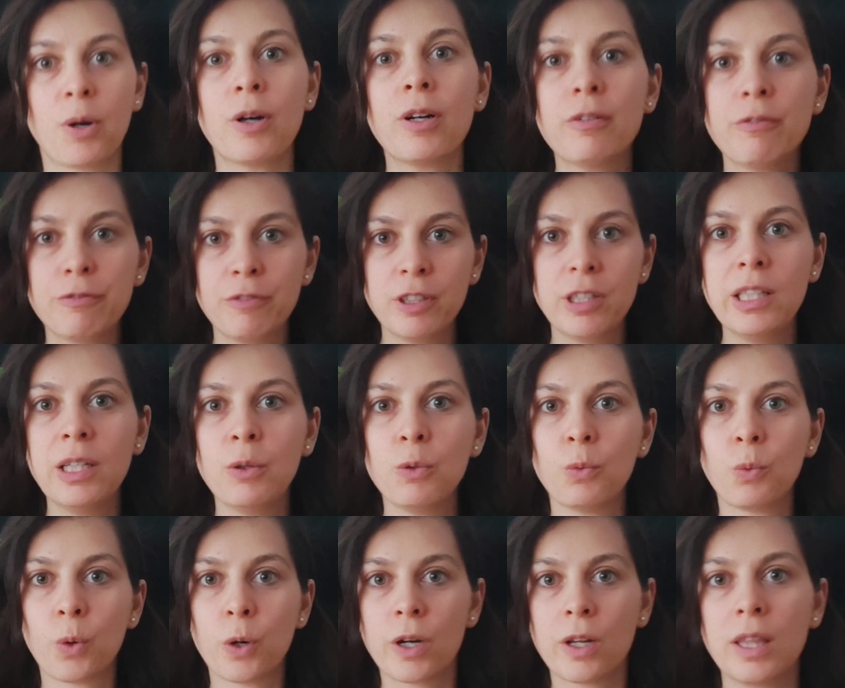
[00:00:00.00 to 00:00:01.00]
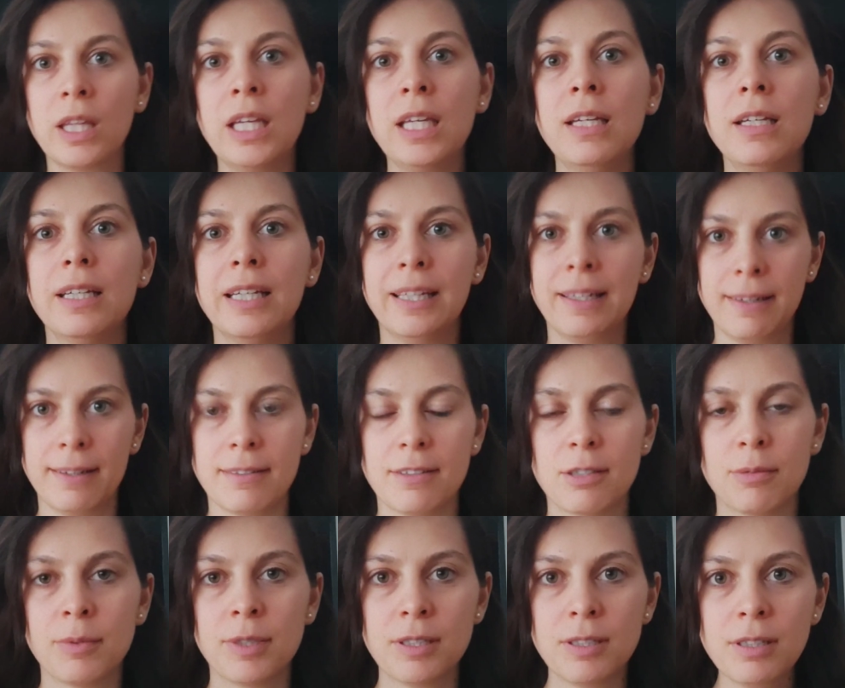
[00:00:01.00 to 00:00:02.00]
Part of feeling worthy in
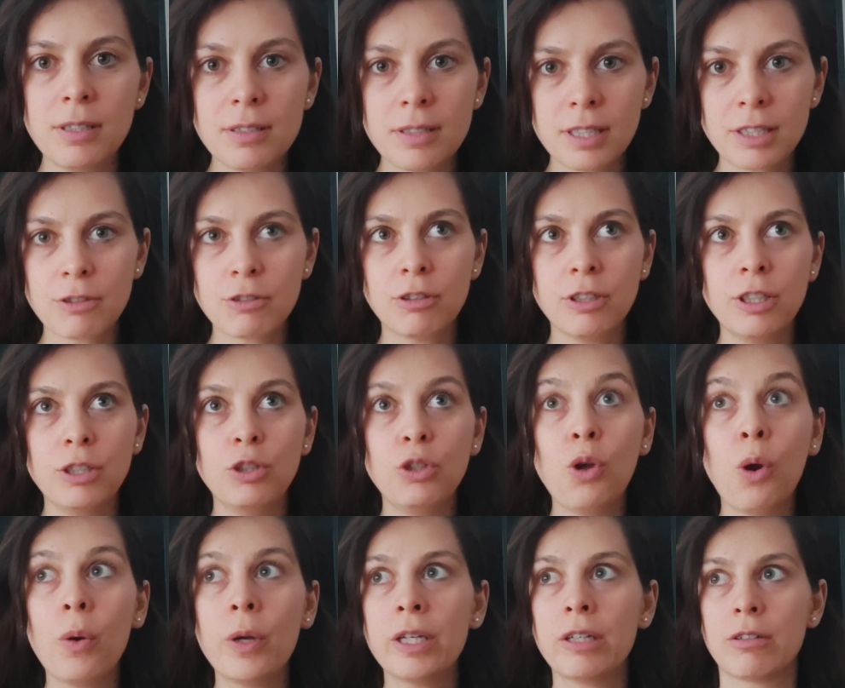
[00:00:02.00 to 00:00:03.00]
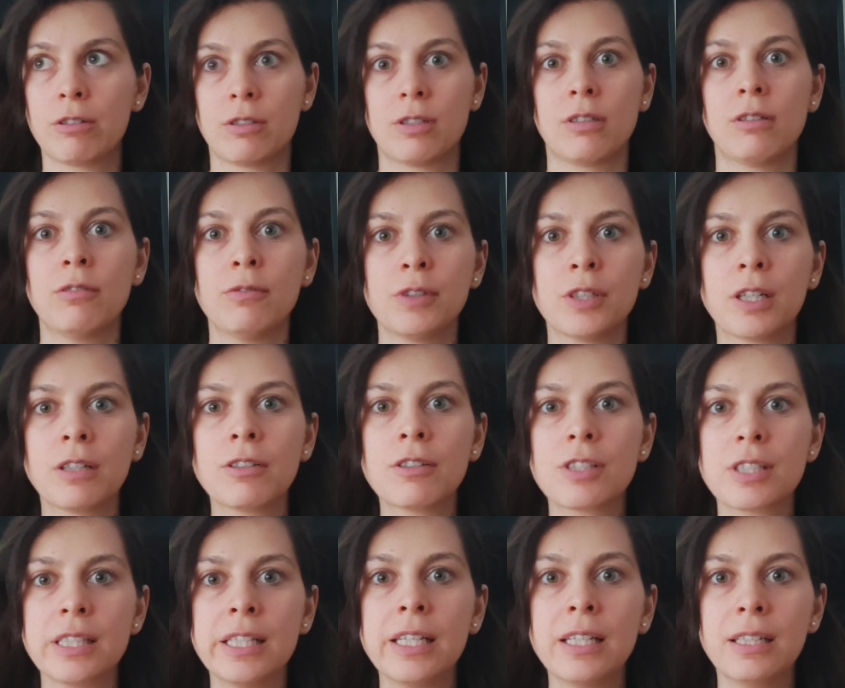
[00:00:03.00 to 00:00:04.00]
intimacy is actually knowing yourself and
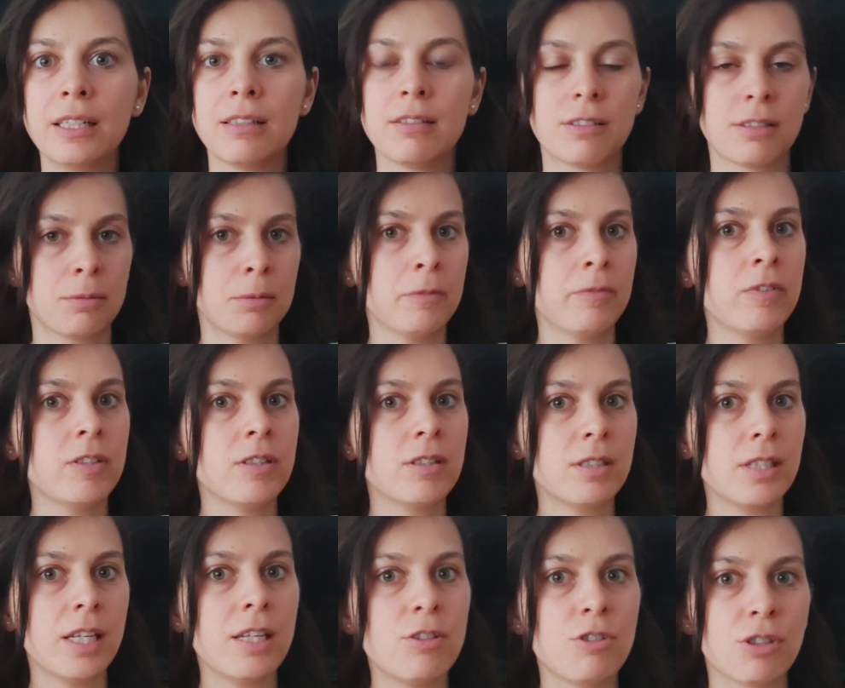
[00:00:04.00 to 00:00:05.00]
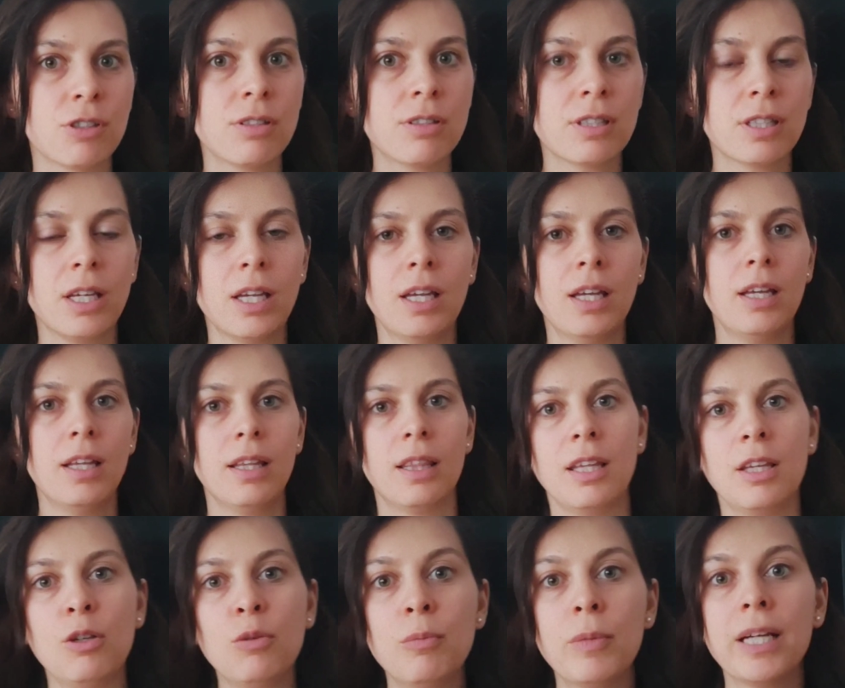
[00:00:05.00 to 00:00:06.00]
understanding some of the stages
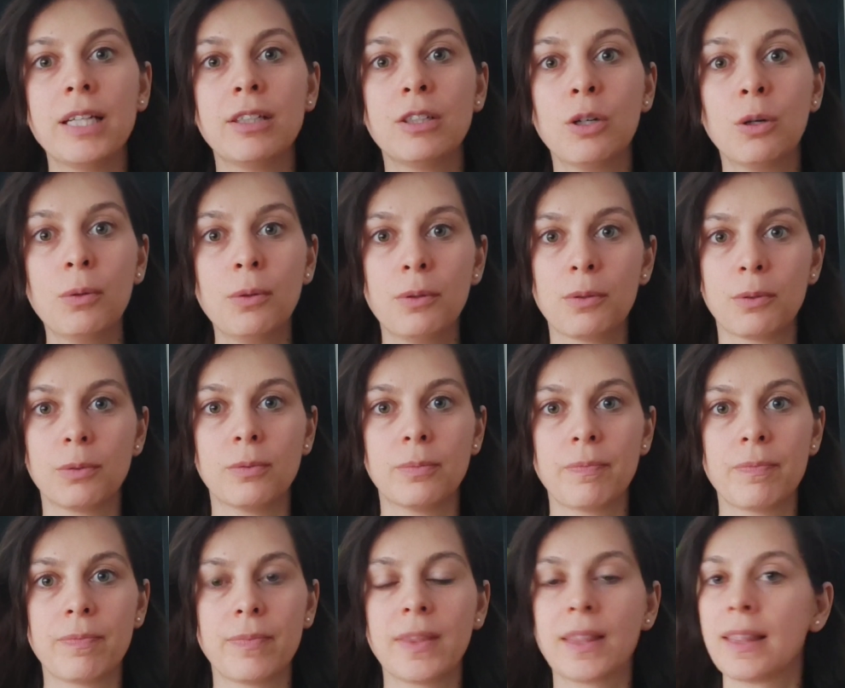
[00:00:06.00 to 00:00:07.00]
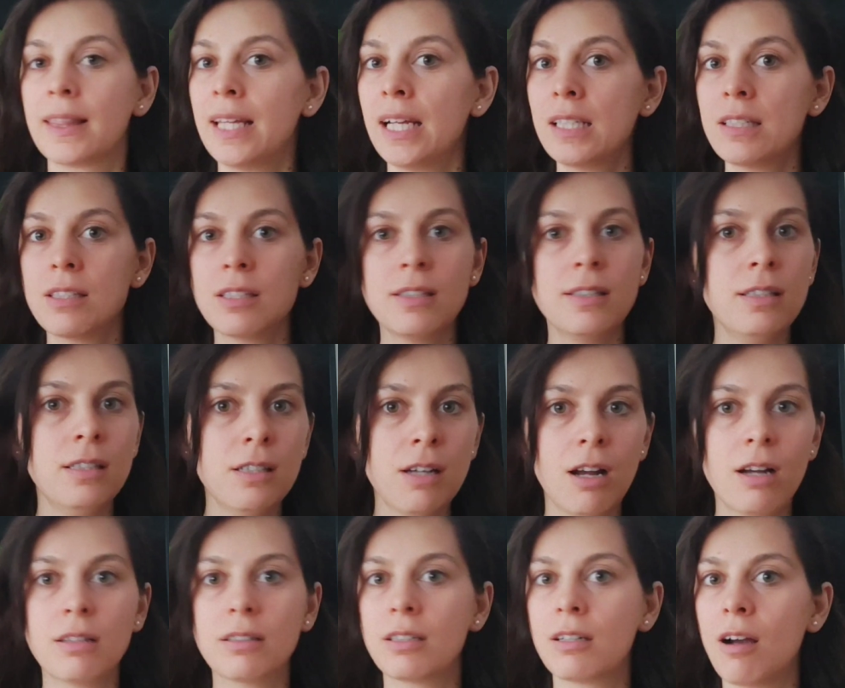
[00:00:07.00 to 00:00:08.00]
that you might go through. That's
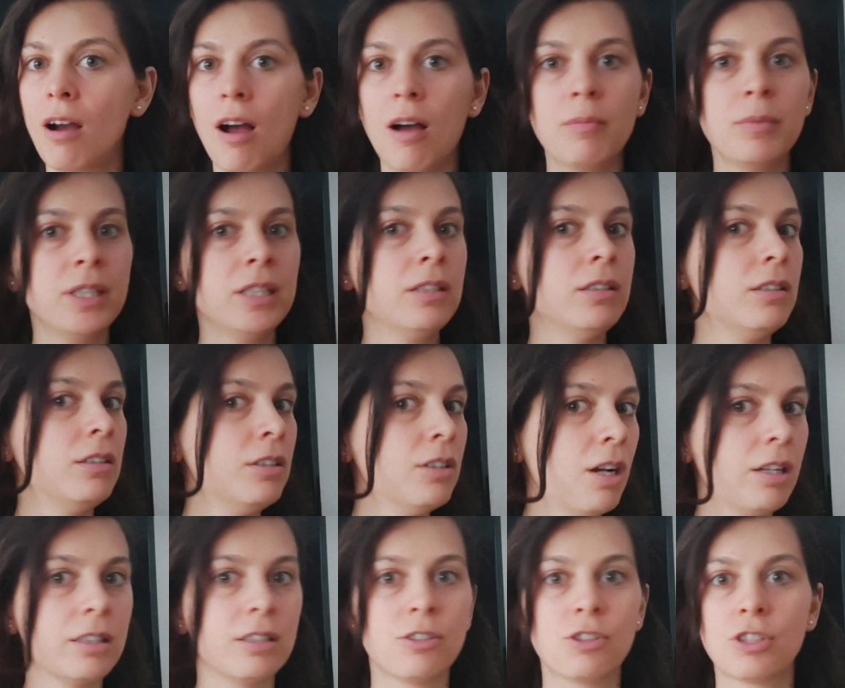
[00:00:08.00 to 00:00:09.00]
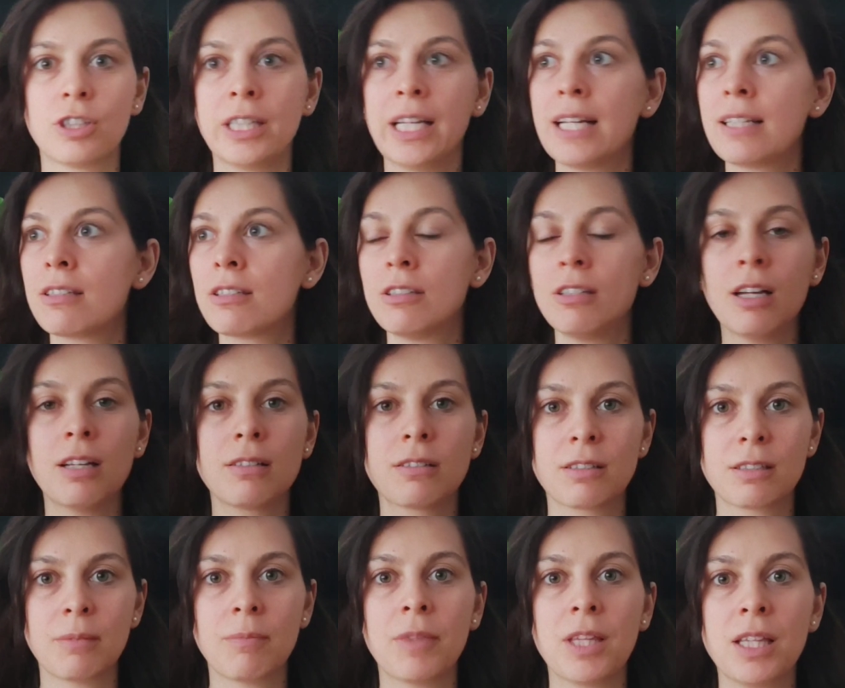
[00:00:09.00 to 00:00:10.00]
not common knowledge. That's
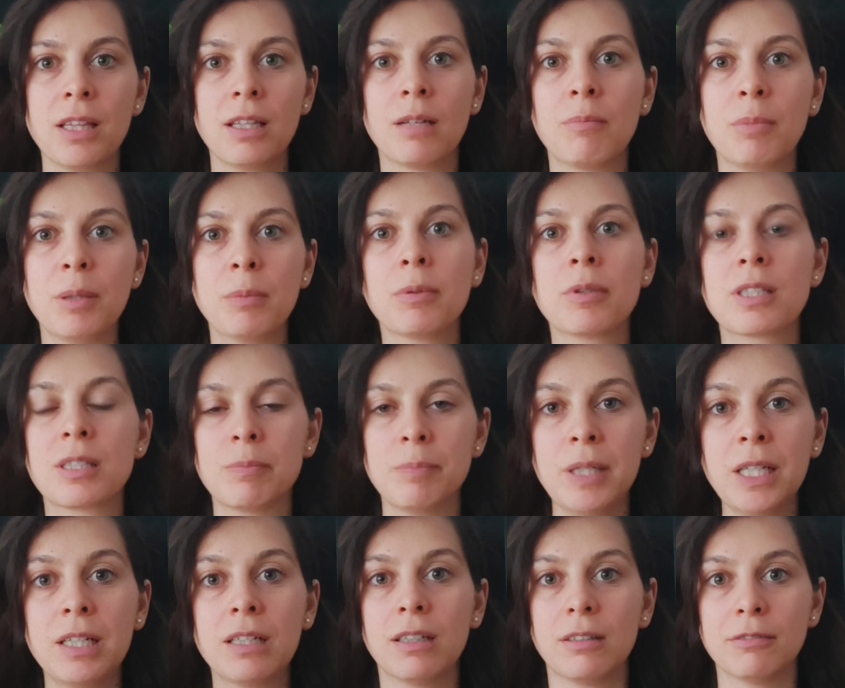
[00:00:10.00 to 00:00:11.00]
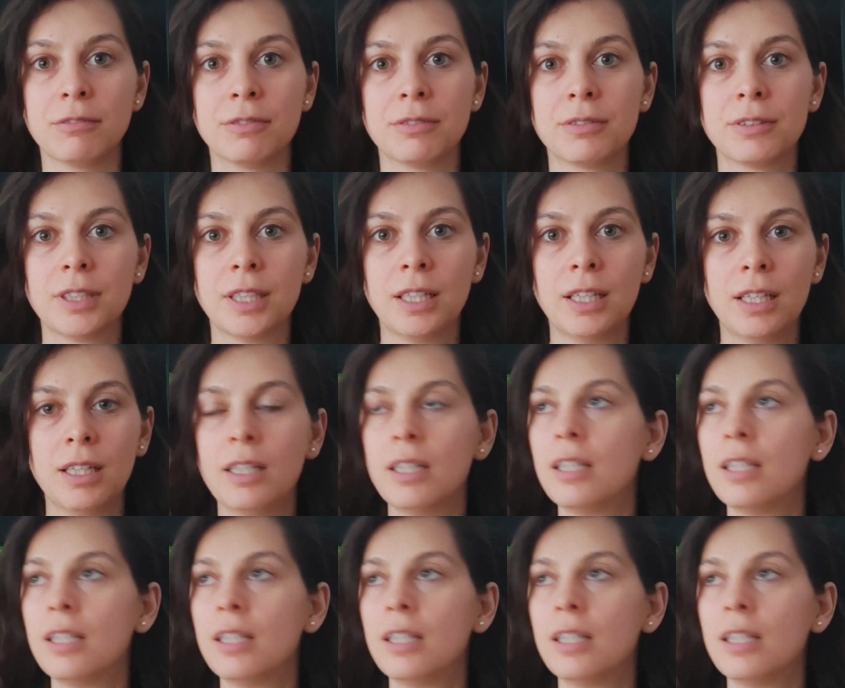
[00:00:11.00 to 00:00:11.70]
not something that people speak of.